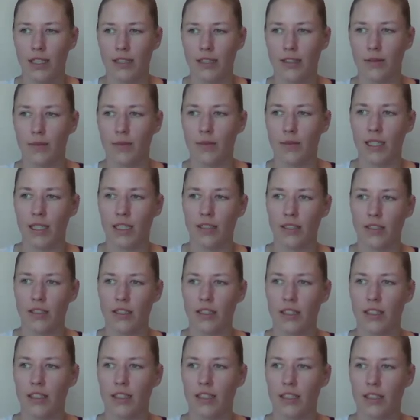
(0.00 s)
I had something
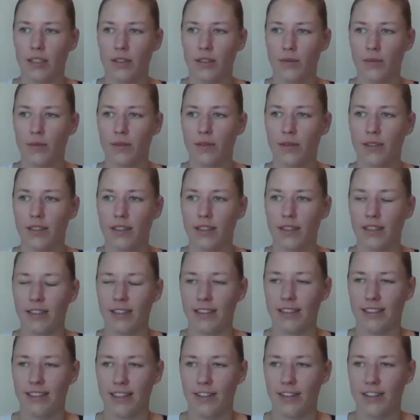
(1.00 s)
else.
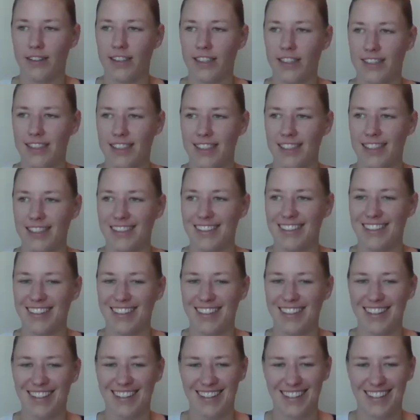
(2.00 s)
Now I lost it.